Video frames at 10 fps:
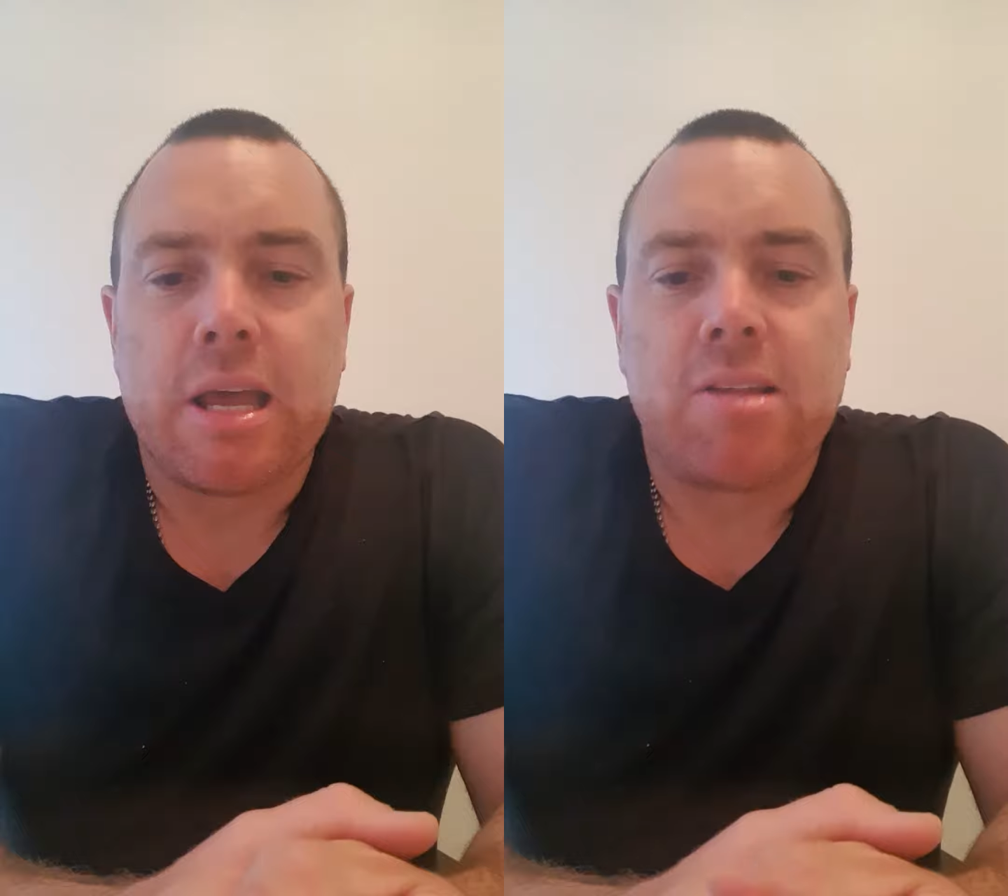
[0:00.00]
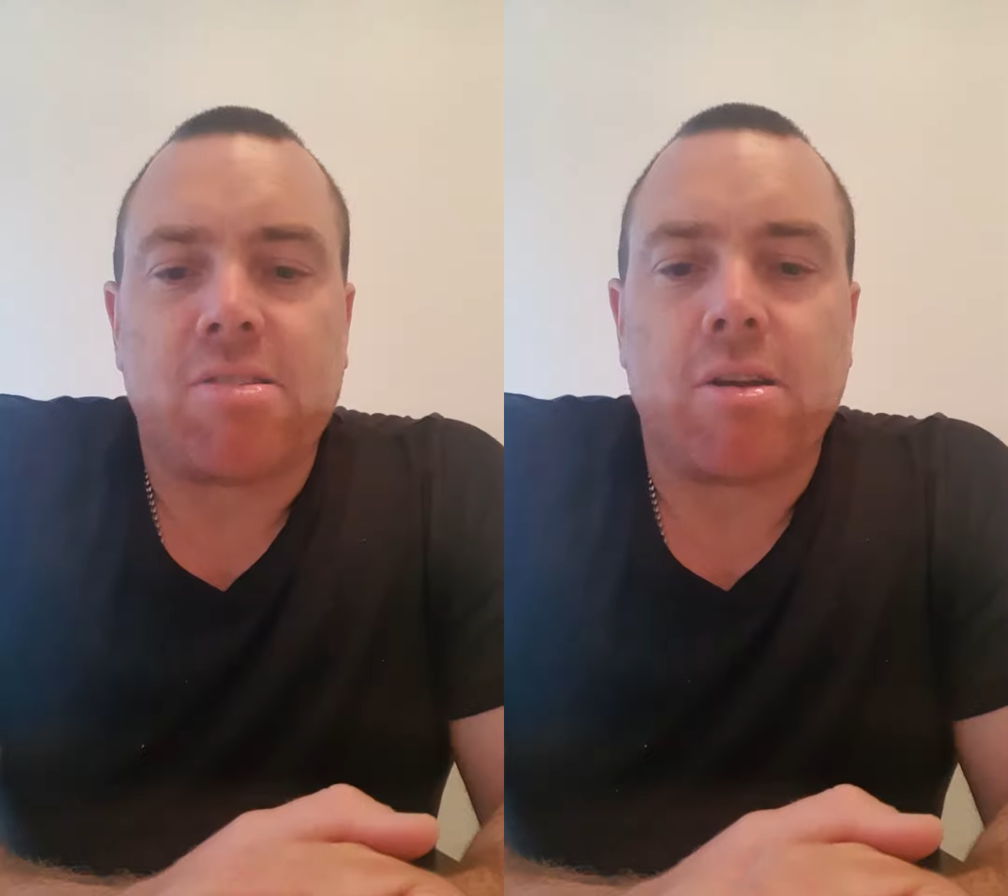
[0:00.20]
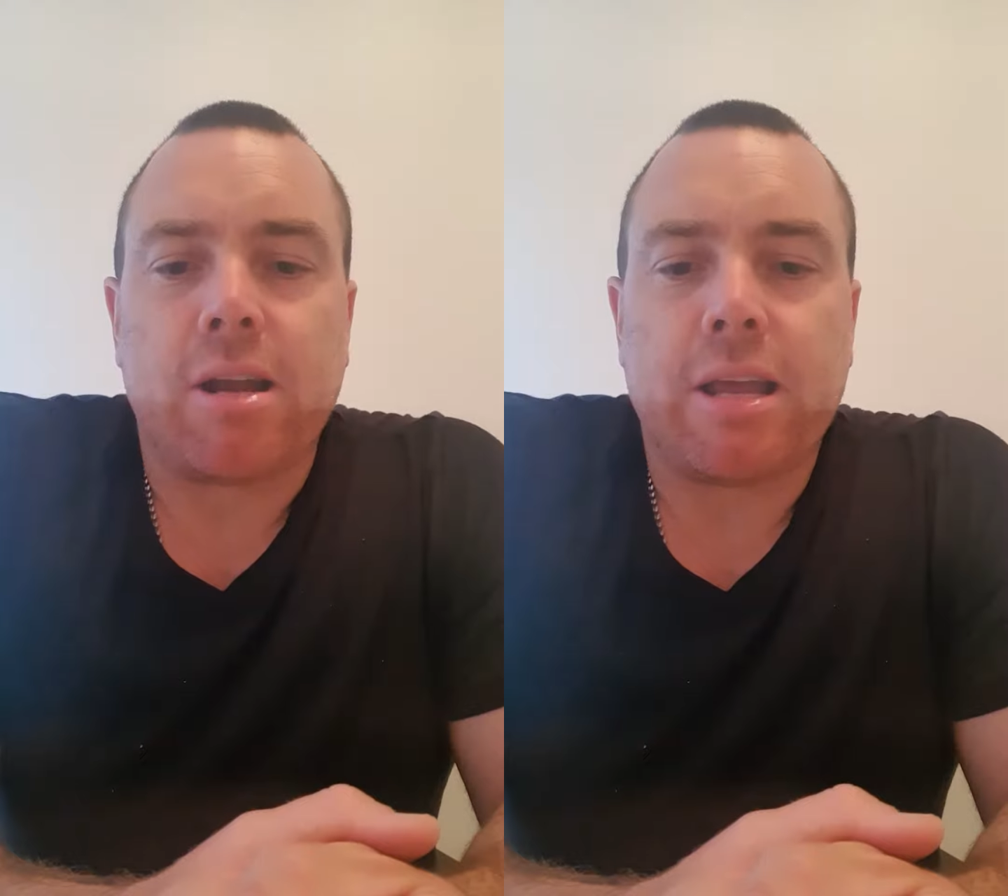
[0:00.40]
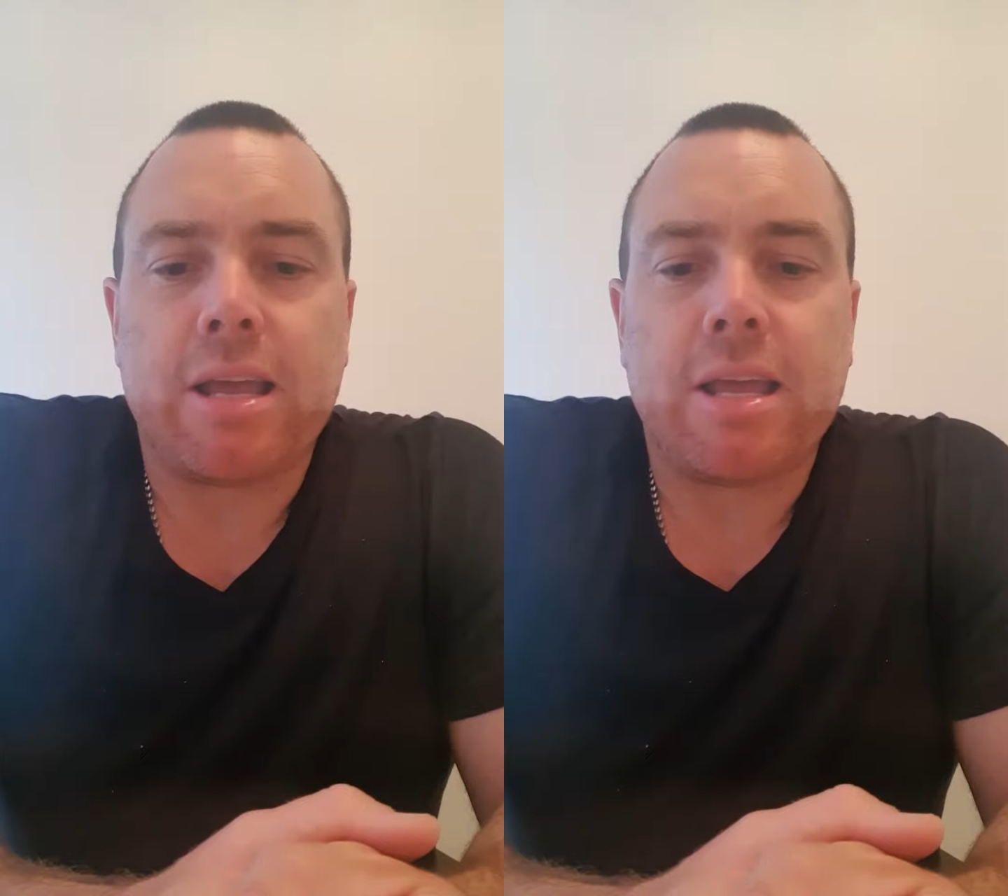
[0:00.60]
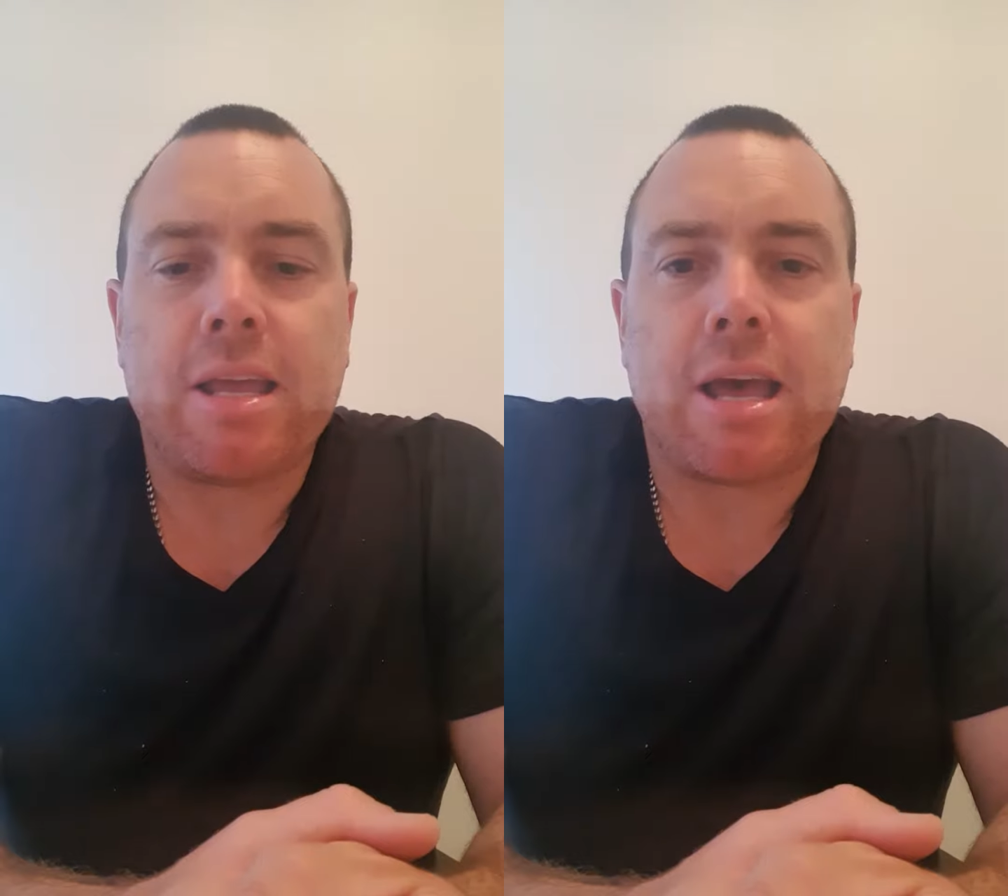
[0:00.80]

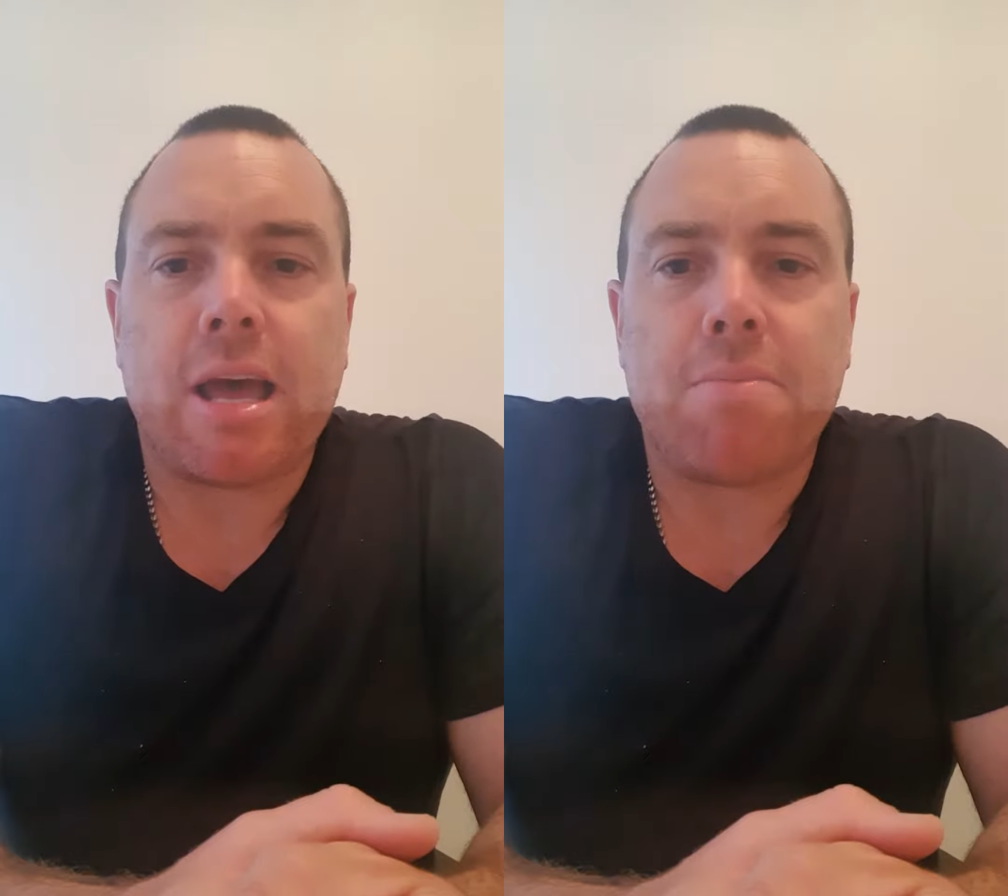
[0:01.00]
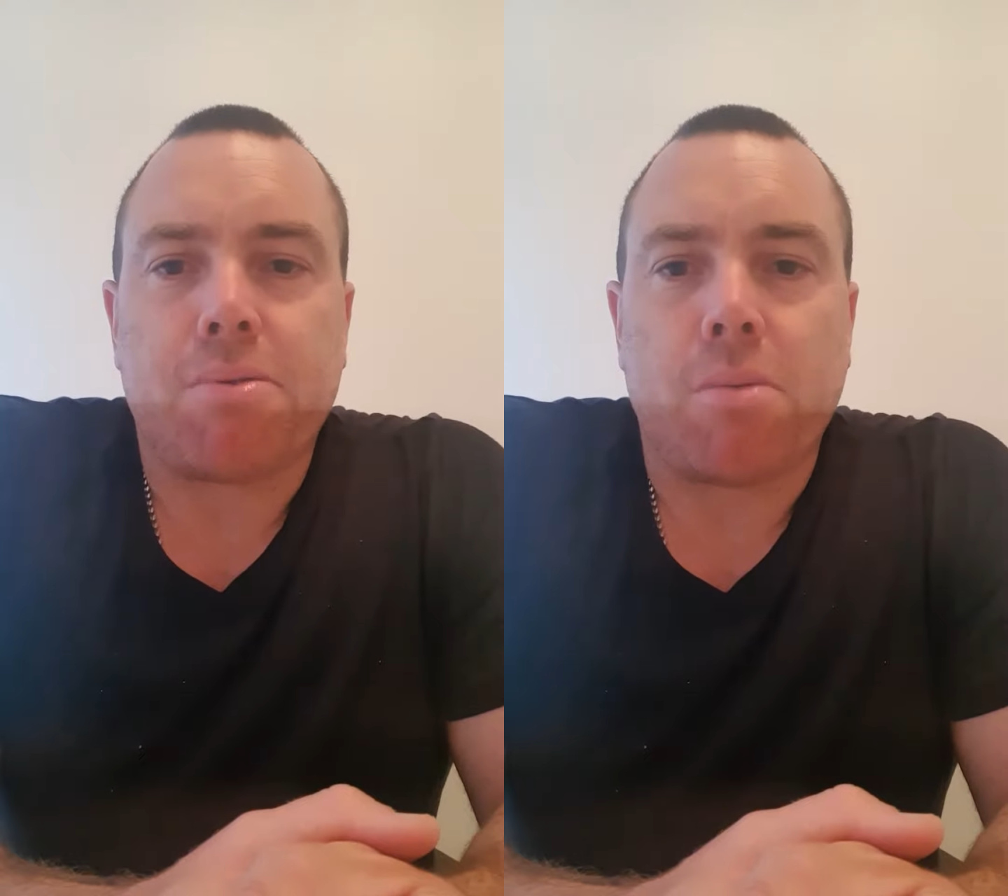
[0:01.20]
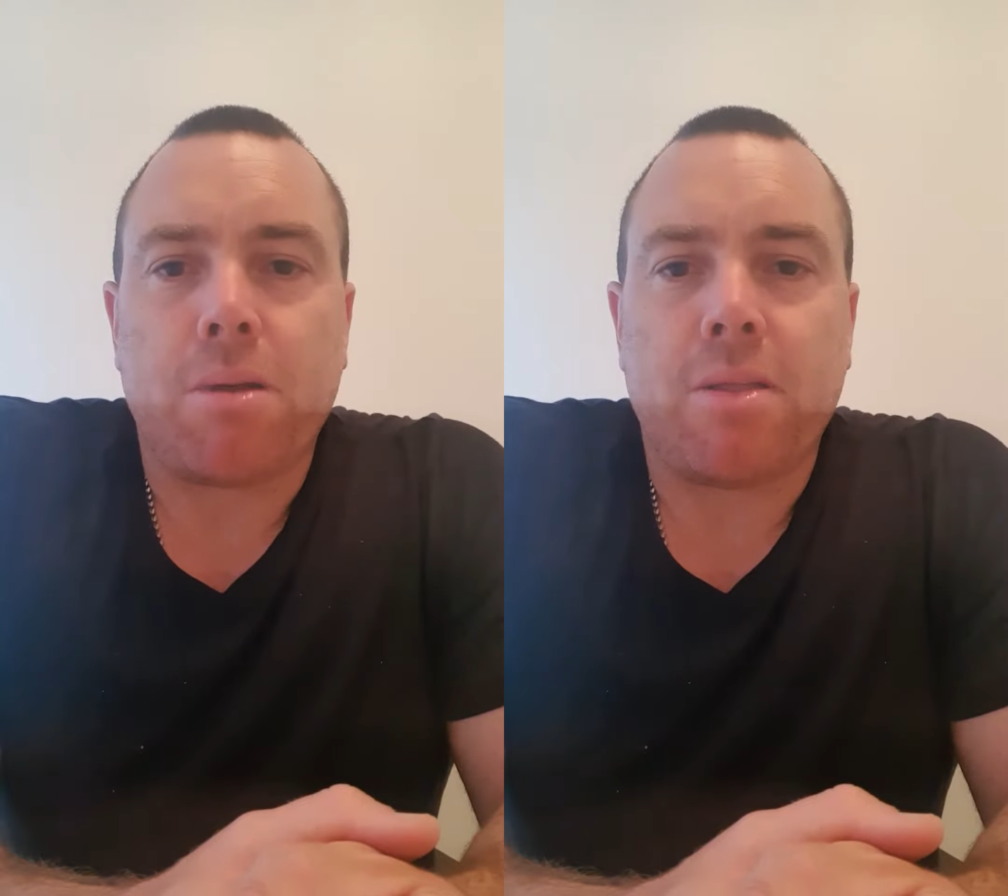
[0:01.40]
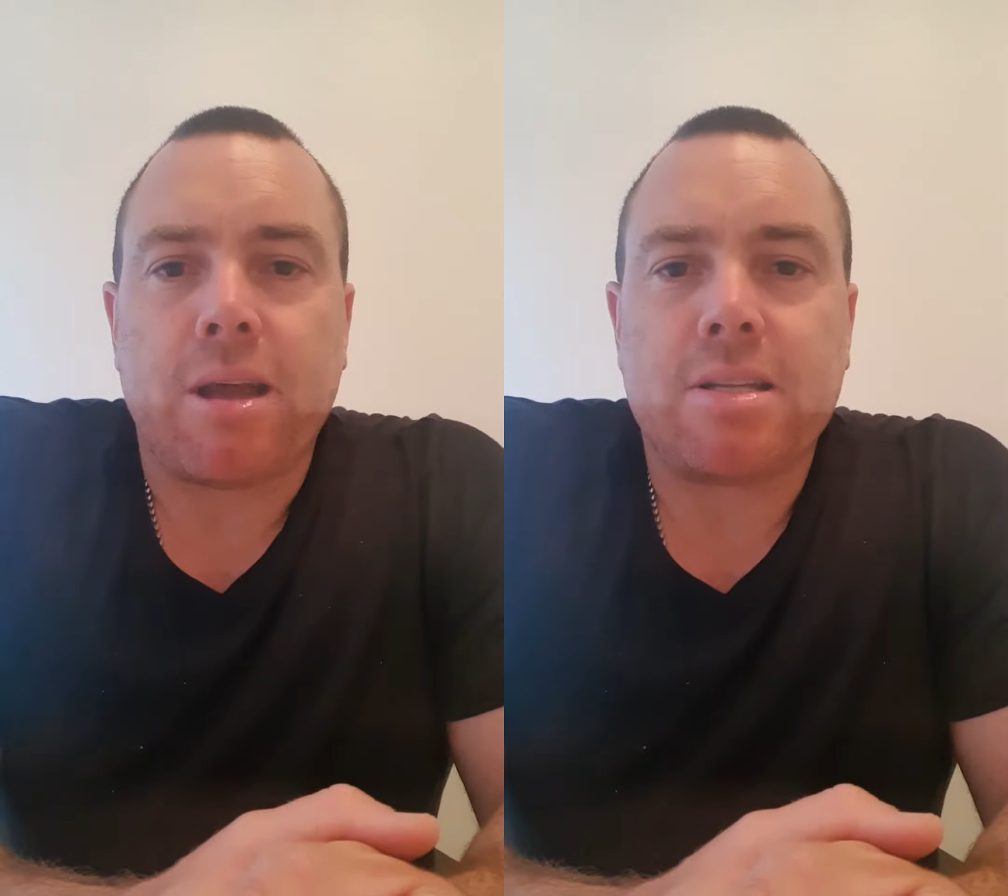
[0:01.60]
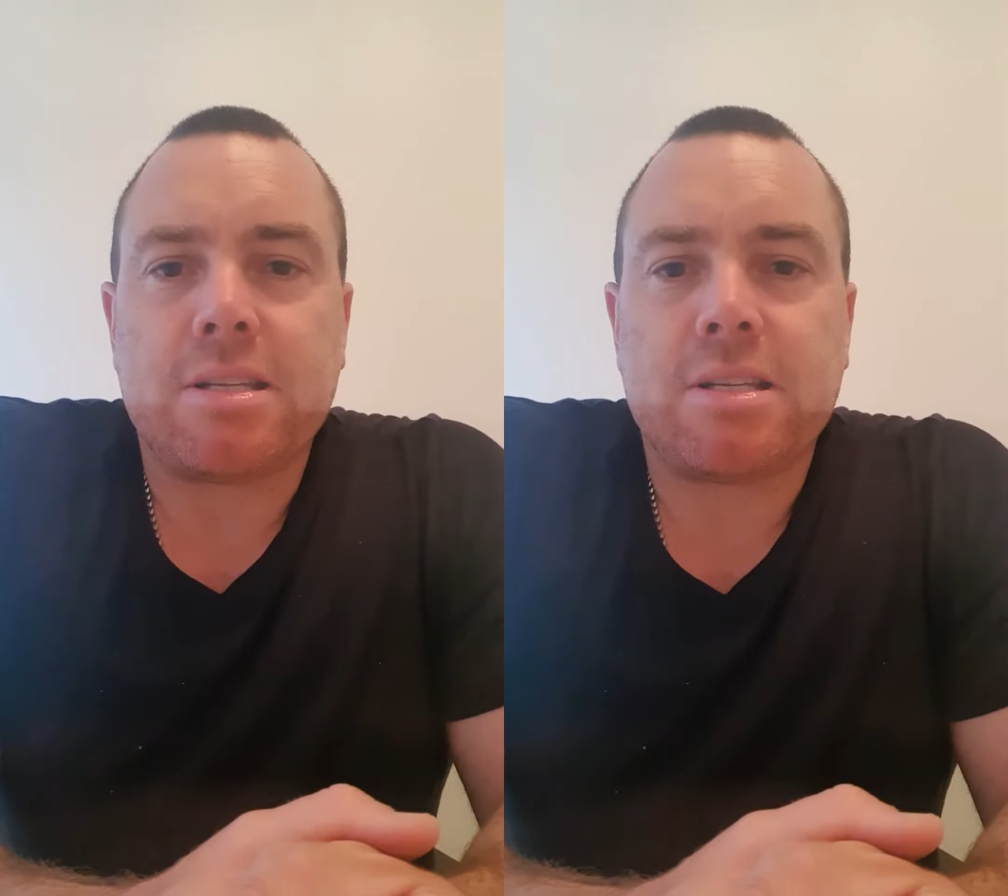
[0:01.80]
certainly a property
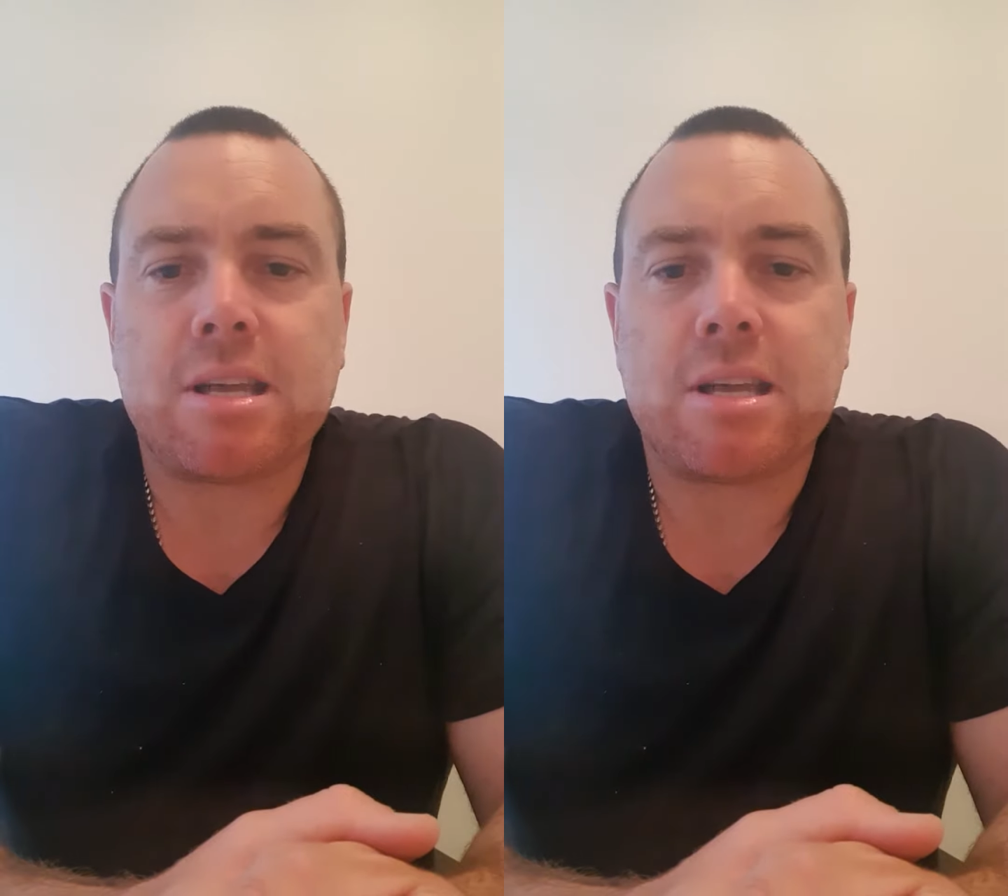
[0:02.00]
that,